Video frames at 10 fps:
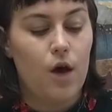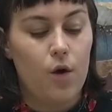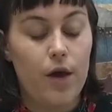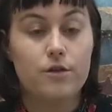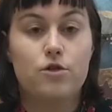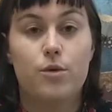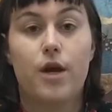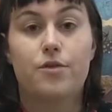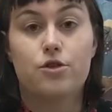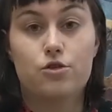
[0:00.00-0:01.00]
Okay, so we
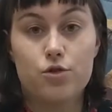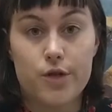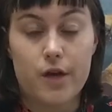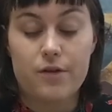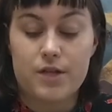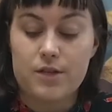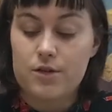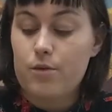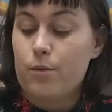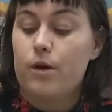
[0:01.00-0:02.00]
got the screws out of our
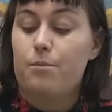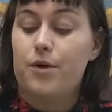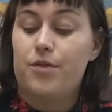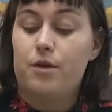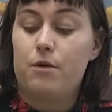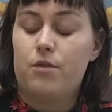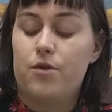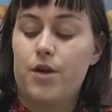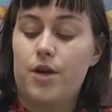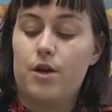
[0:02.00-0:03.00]
sensor. We're going to put them
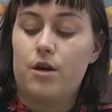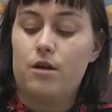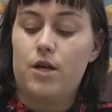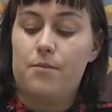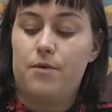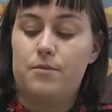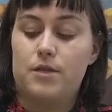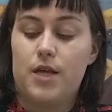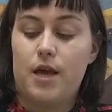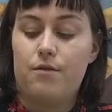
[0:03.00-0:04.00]
over here, keep them
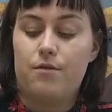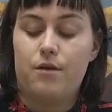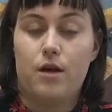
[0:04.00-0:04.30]
safe.